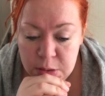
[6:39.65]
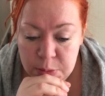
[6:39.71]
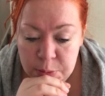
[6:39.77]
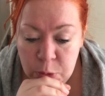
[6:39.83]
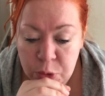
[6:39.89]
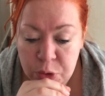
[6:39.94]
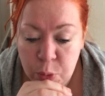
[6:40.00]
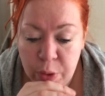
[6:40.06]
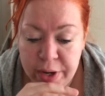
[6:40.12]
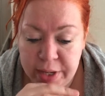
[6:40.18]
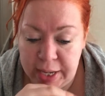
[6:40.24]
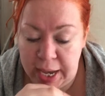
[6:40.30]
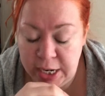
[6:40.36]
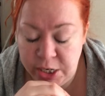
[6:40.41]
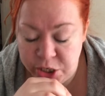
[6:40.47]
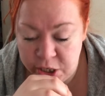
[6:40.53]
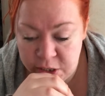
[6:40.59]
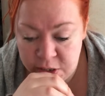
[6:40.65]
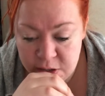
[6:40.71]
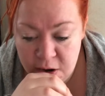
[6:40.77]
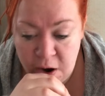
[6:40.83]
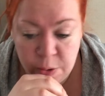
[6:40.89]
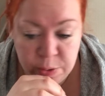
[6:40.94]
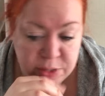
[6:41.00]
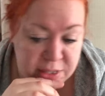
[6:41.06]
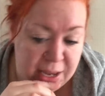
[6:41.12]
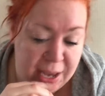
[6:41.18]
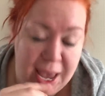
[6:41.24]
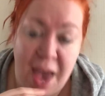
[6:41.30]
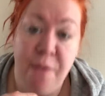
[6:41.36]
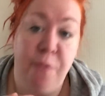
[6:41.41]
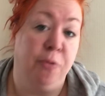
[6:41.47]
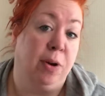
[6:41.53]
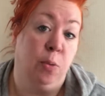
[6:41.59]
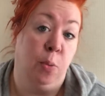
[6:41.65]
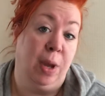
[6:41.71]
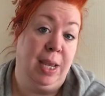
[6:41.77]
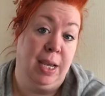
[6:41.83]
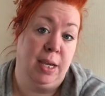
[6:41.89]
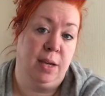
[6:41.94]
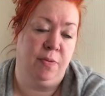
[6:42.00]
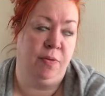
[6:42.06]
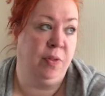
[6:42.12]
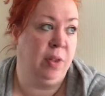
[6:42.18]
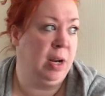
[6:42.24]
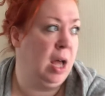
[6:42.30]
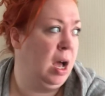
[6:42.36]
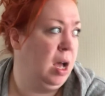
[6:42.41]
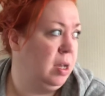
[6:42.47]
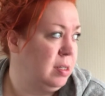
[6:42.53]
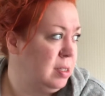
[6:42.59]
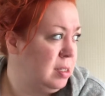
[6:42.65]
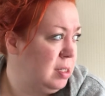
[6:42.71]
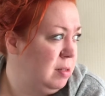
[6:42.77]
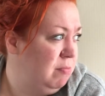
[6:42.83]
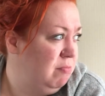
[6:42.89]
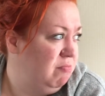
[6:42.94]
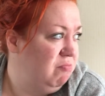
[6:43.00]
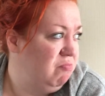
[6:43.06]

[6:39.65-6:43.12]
more than one occasion, I would say every week for the last